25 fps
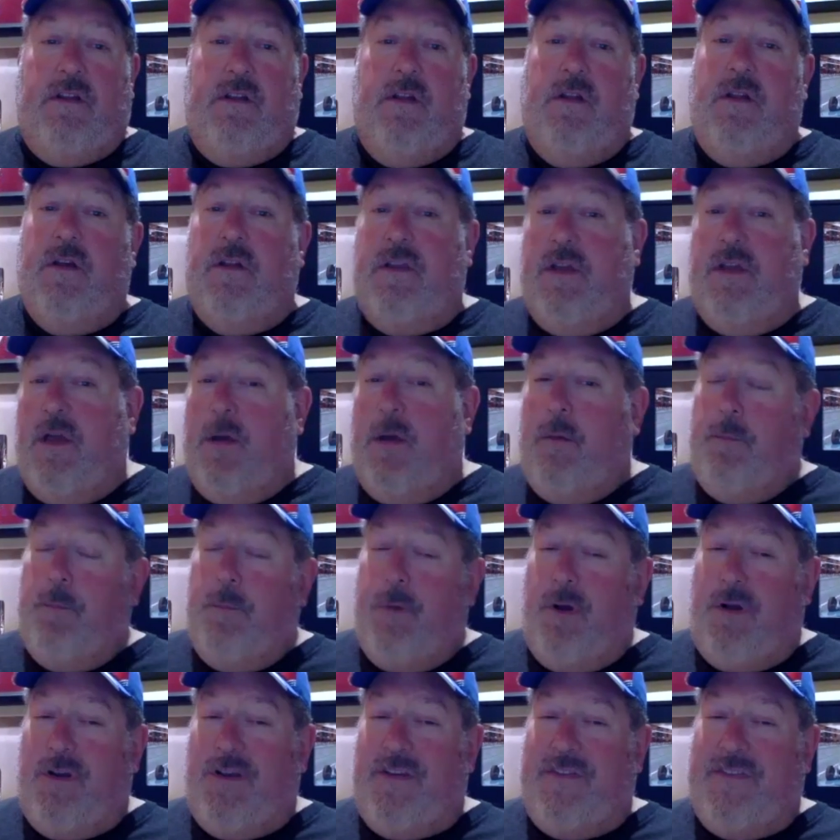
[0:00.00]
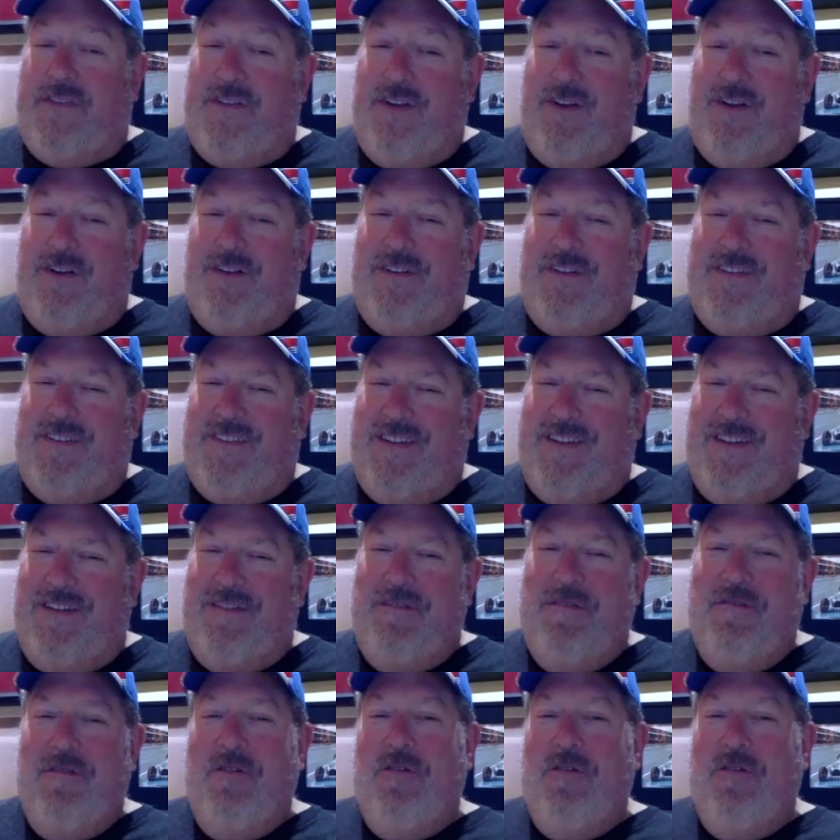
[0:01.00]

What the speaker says: then now you got Marcus Ericsson